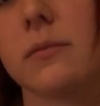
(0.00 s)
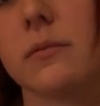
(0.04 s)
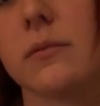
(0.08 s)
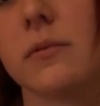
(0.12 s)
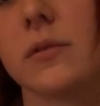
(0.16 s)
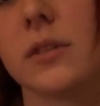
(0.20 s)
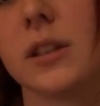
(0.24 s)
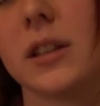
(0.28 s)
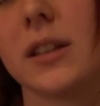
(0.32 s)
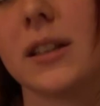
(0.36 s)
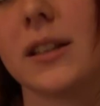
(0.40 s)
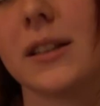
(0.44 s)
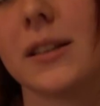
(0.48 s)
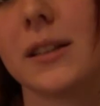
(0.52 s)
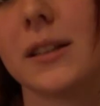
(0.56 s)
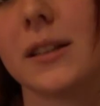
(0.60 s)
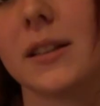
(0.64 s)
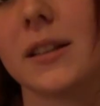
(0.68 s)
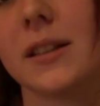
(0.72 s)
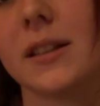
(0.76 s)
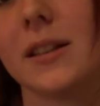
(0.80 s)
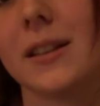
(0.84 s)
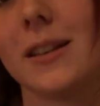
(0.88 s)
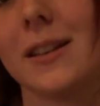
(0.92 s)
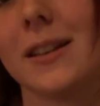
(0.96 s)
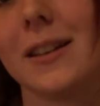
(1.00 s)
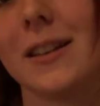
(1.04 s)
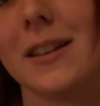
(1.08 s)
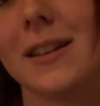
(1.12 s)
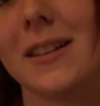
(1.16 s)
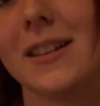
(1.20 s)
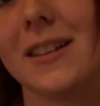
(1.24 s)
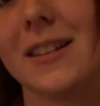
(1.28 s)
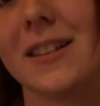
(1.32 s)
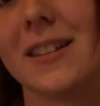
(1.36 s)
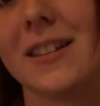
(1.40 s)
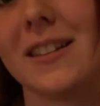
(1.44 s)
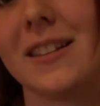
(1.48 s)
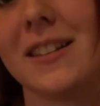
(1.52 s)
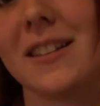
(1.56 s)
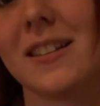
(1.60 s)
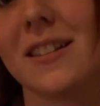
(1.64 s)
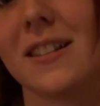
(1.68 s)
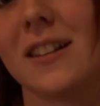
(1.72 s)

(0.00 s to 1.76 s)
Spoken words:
No one is speaking in this clip.